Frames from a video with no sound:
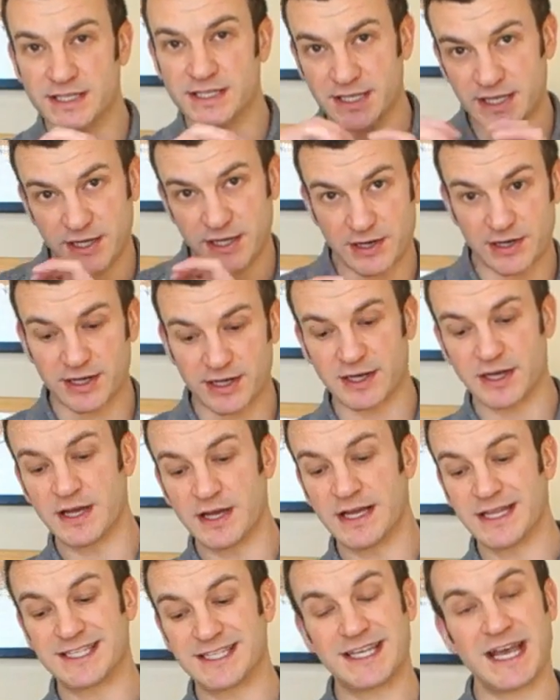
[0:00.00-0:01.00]
so you've got to
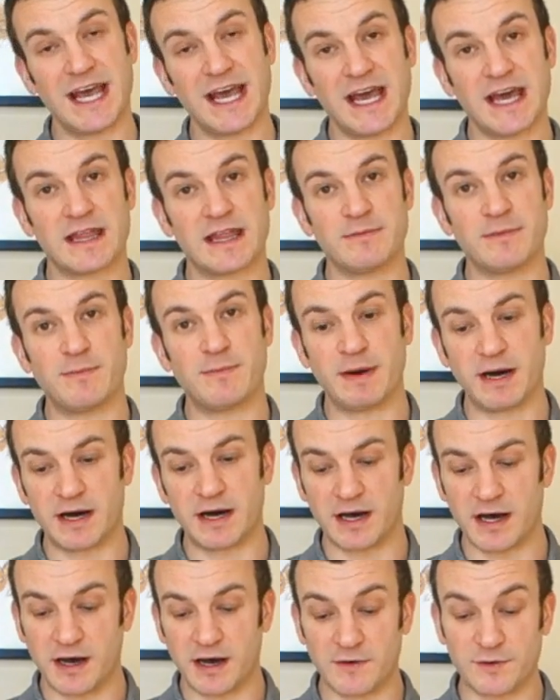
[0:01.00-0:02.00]
tear them
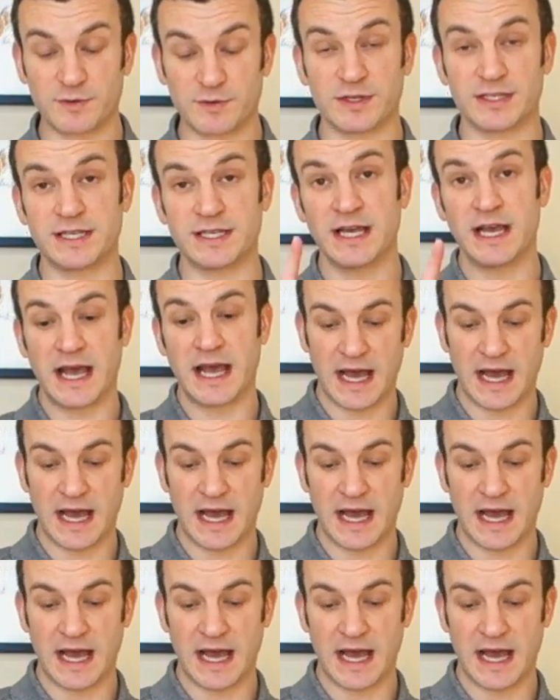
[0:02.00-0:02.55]
apart afterwards,